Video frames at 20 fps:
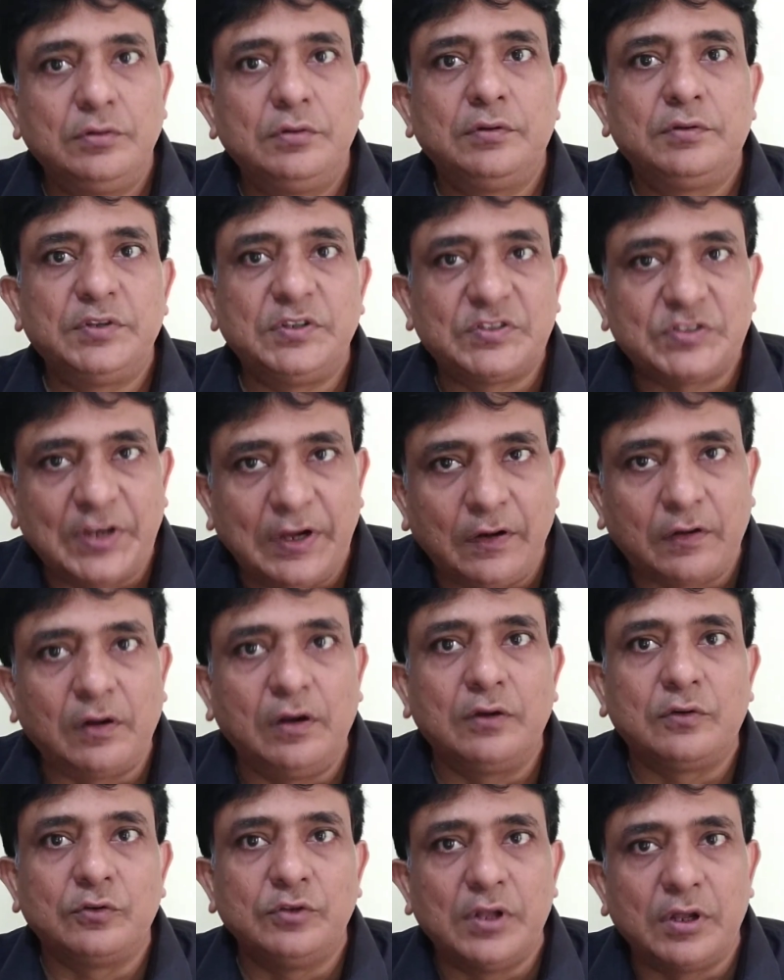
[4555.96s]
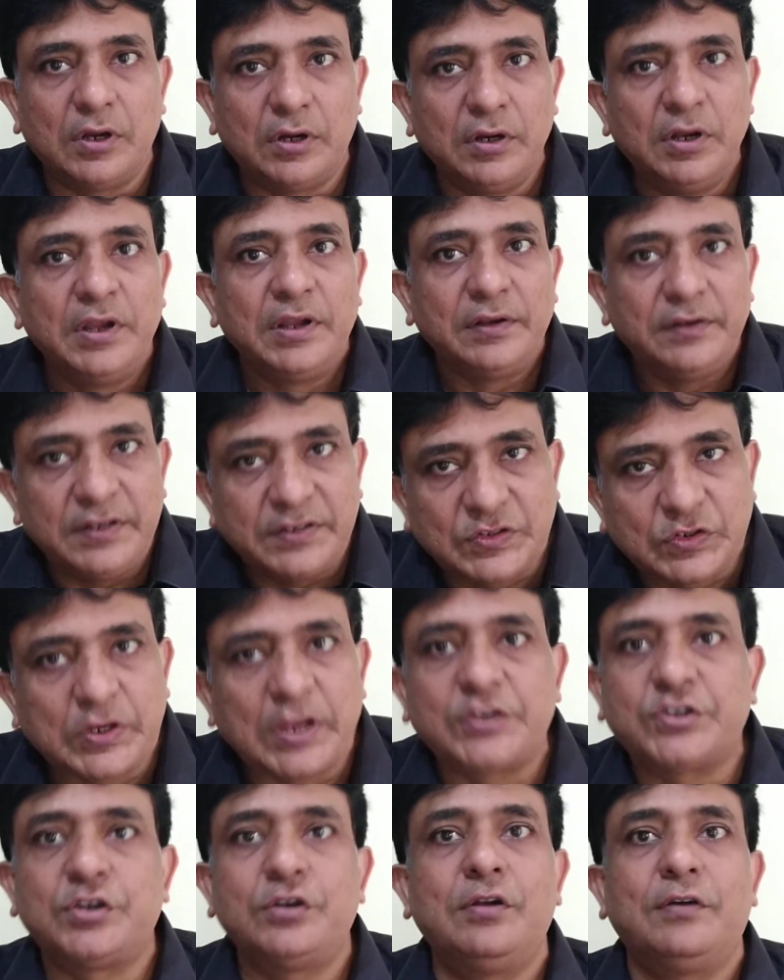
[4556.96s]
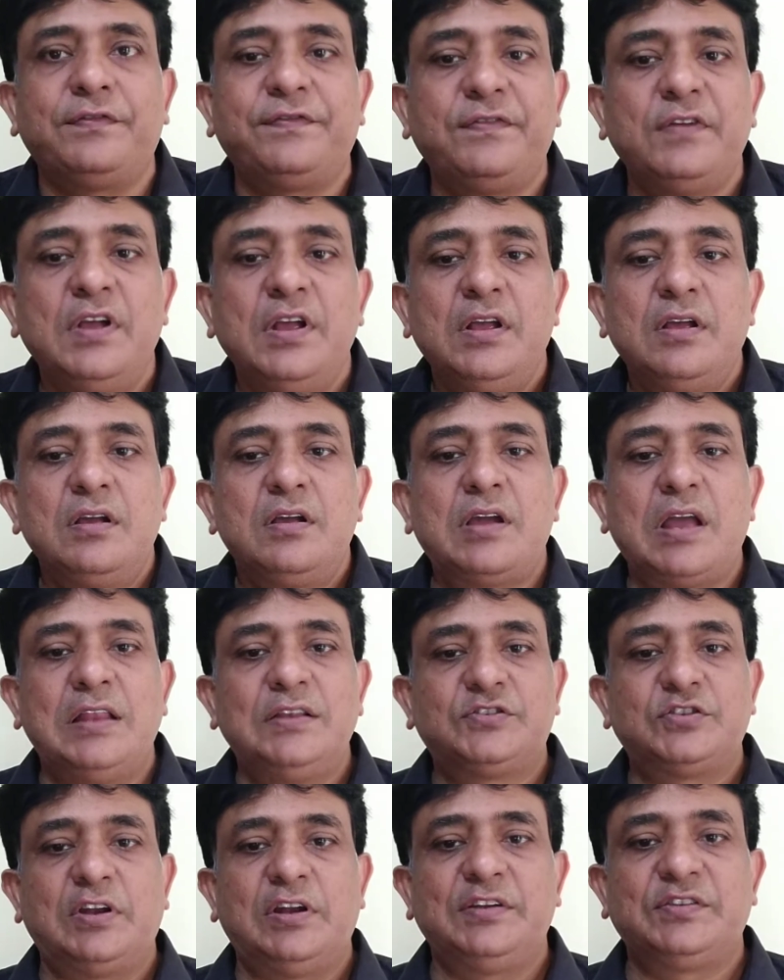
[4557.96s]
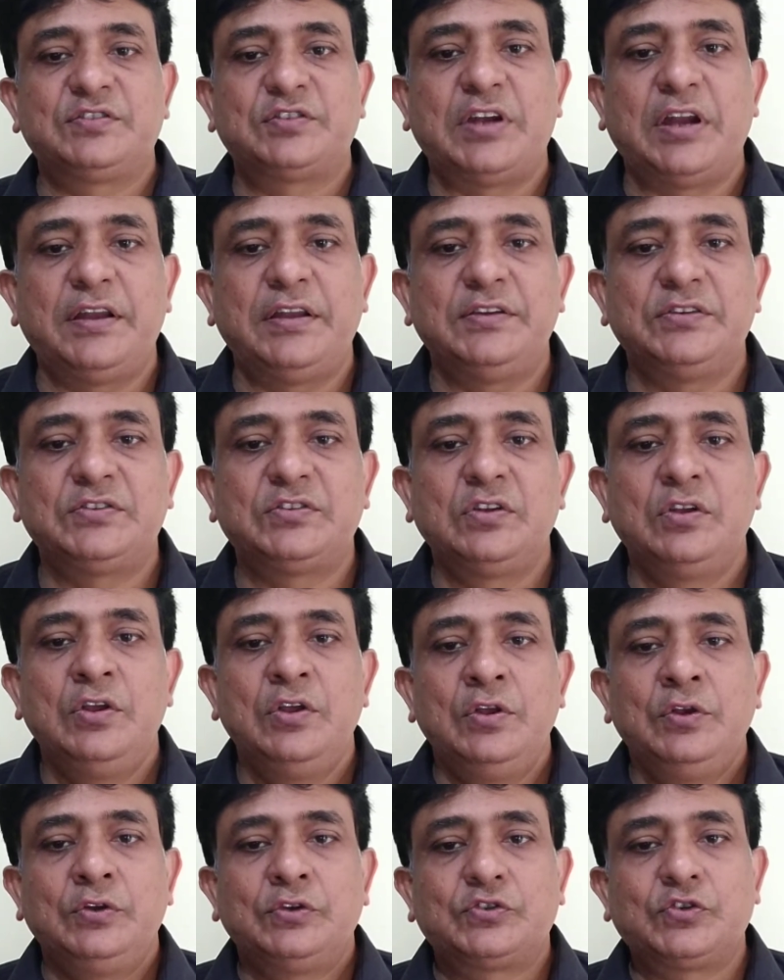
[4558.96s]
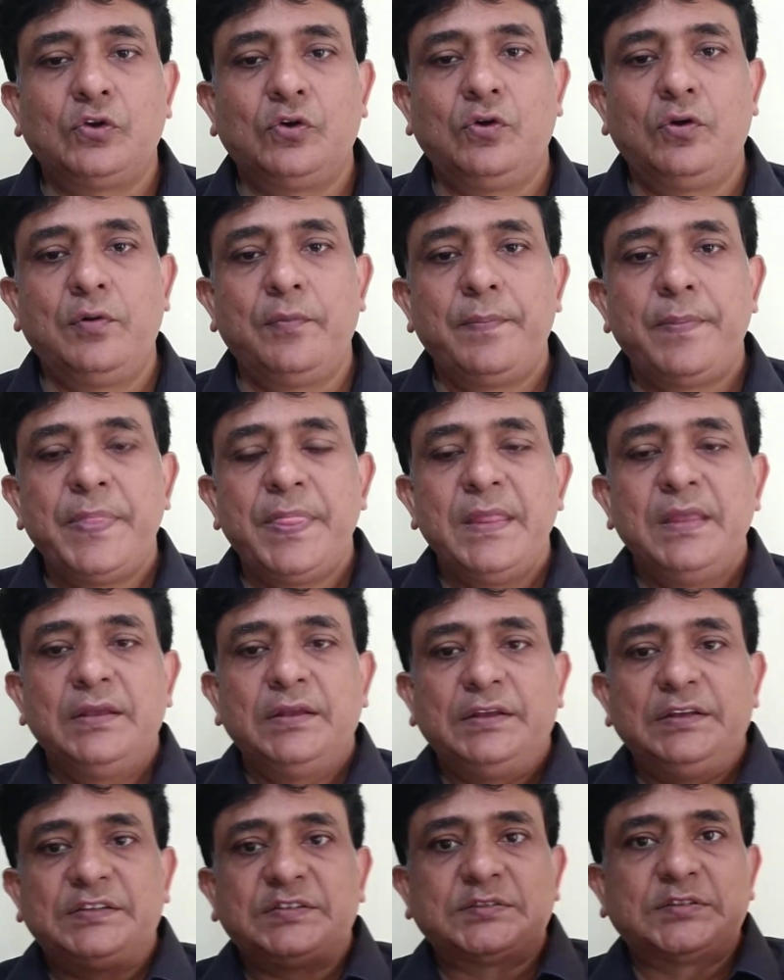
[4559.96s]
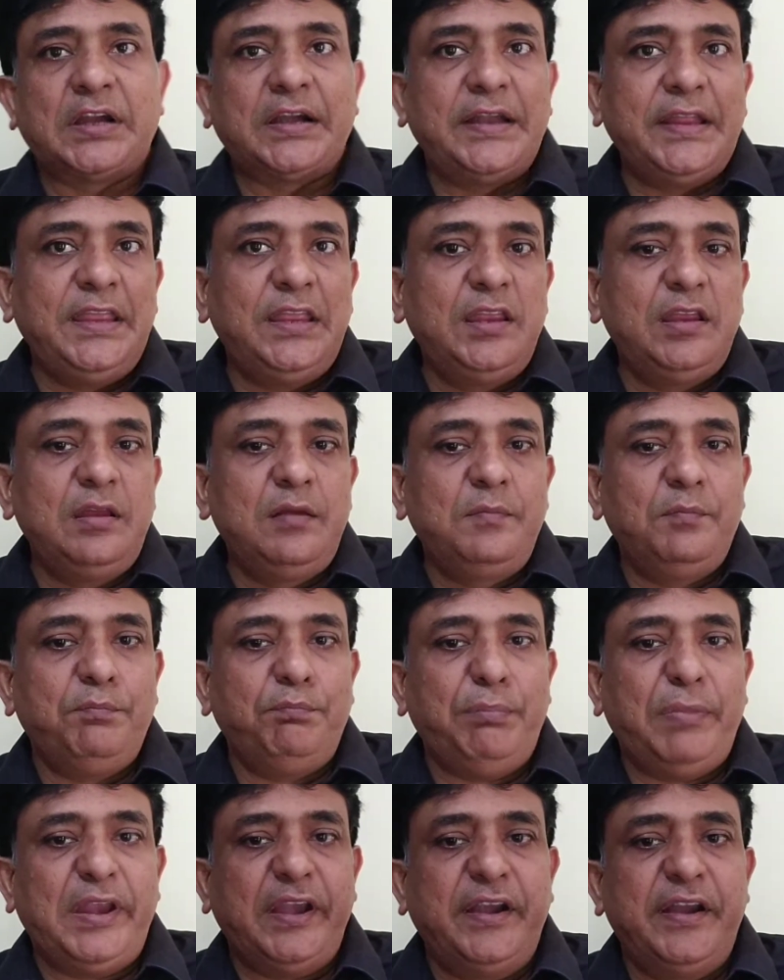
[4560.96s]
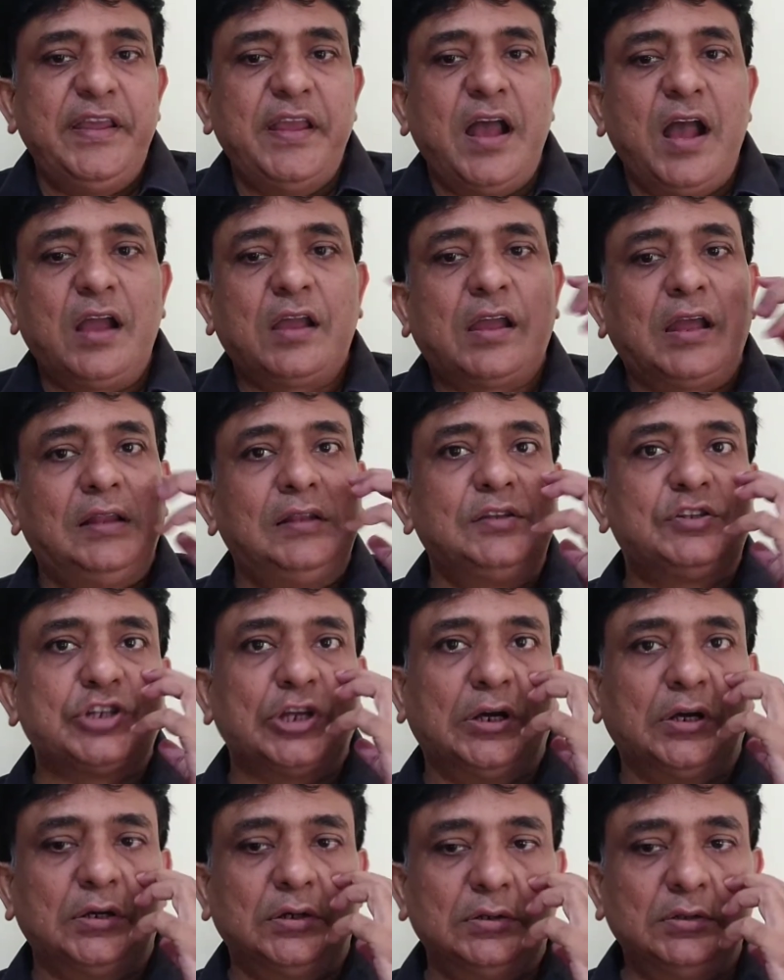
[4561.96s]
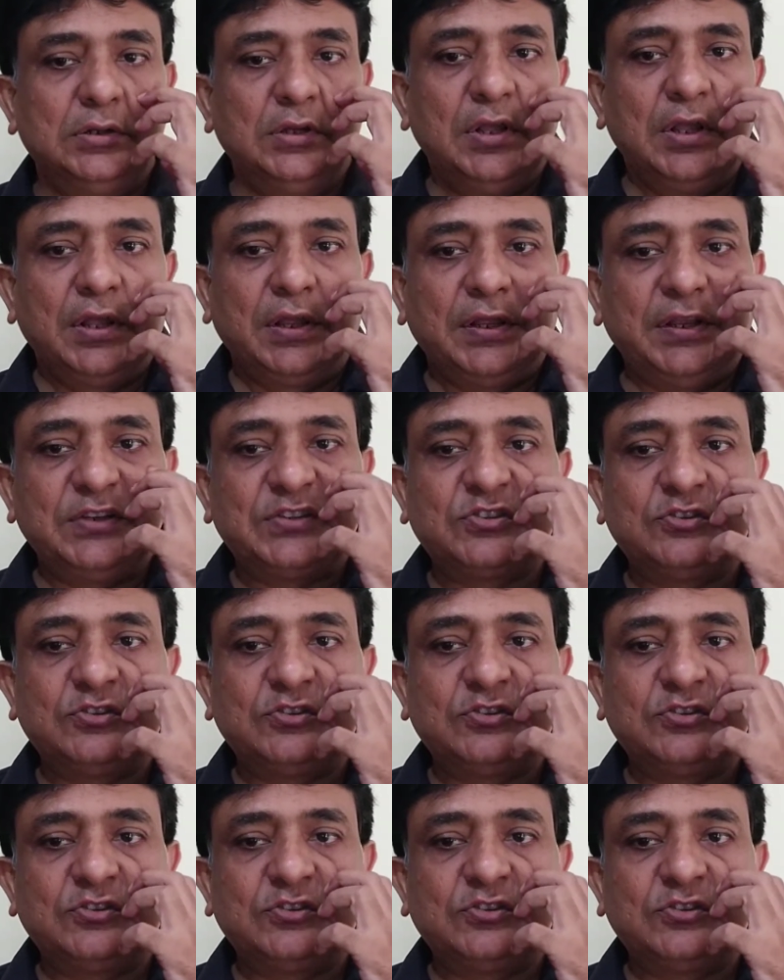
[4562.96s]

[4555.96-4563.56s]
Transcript: is central to the discussion of cultural studies. So, studying media culture is